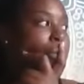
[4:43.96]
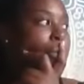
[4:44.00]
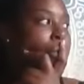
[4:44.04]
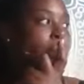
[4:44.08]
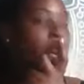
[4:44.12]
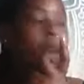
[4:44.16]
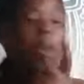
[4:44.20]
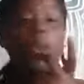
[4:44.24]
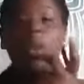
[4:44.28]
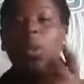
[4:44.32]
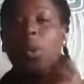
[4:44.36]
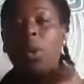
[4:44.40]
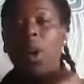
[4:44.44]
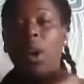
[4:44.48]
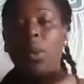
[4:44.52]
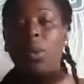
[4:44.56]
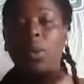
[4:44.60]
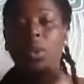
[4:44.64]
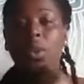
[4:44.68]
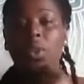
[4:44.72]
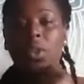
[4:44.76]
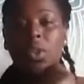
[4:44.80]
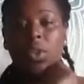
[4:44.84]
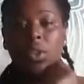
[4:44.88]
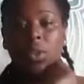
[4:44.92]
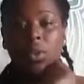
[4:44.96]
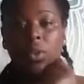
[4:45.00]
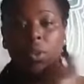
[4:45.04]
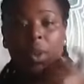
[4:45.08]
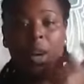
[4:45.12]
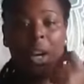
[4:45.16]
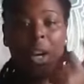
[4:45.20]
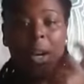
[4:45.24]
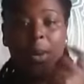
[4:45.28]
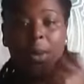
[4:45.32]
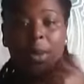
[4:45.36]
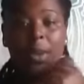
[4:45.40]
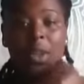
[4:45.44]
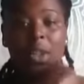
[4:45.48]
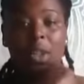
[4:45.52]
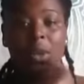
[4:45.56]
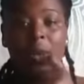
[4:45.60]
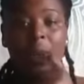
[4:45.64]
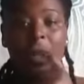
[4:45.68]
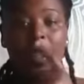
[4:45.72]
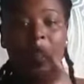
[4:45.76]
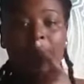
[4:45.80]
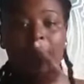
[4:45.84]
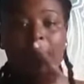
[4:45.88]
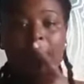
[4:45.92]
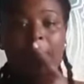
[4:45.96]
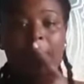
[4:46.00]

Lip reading: know what I want to do, why I want to do it.